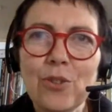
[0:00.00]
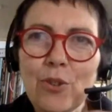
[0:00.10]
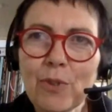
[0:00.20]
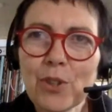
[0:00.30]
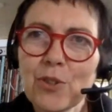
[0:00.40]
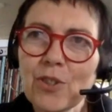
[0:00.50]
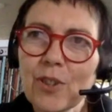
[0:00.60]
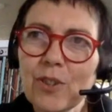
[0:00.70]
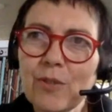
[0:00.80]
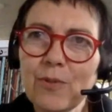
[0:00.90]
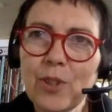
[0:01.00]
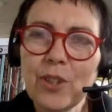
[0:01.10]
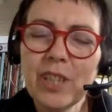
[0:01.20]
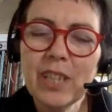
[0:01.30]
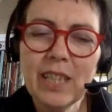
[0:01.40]
Universal Design for
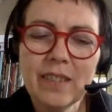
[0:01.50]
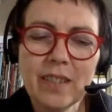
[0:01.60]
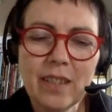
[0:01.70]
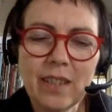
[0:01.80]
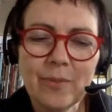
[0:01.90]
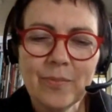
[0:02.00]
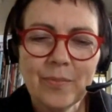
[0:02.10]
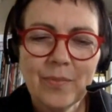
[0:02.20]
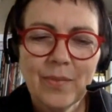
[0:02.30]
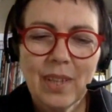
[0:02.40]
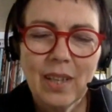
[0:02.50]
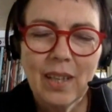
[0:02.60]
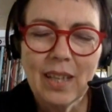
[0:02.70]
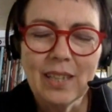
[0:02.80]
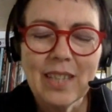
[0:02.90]
Learning is
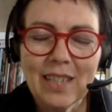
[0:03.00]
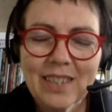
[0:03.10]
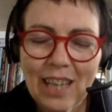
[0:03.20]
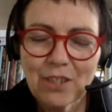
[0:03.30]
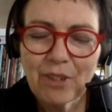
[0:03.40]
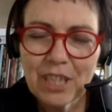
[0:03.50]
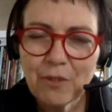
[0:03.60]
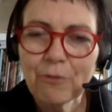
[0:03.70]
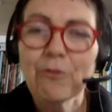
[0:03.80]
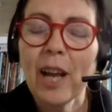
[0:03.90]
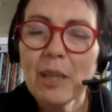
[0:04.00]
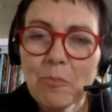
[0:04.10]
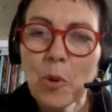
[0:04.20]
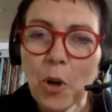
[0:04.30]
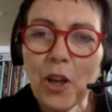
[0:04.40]
it's that dreaded
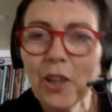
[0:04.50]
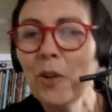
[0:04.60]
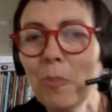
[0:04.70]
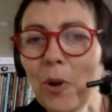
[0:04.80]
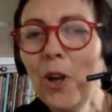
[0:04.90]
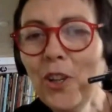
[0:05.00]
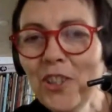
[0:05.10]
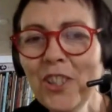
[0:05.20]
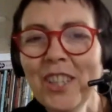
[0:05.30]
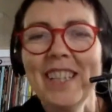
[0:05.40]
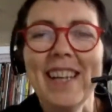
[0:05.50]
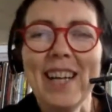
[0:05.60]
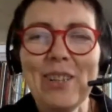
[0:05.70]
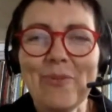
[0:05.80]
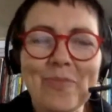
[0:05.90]
framework word,
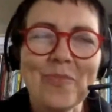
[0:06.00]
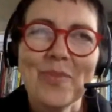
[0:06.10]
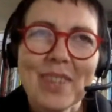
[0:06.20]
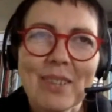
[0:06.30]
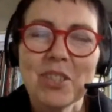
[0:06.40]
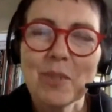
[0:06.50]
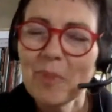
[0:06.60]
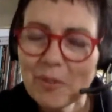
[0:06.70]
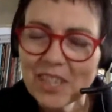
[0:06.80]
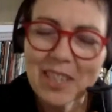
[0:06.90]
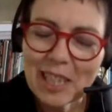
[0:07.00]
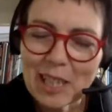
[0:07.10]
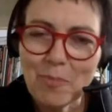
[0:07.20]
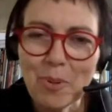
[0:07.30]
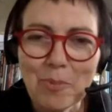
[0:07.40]
which is a bit of a
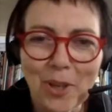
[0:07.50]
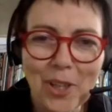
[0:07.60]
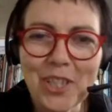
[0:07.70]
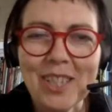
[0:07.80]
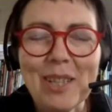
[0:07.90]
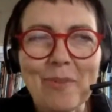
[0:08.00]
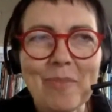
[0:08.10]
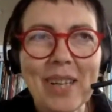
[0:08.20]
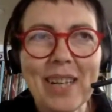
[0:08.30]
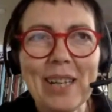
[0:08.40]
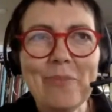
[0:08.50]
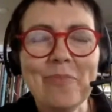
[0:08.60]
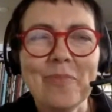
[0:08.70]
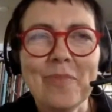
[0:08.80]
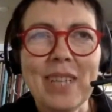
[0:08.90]
sleep word, but
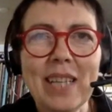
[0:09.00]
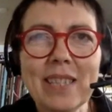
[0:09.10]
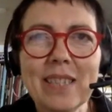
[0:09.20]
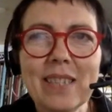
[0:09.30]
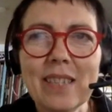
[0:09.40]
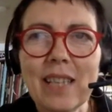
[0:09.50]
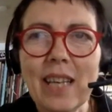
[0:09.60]
it's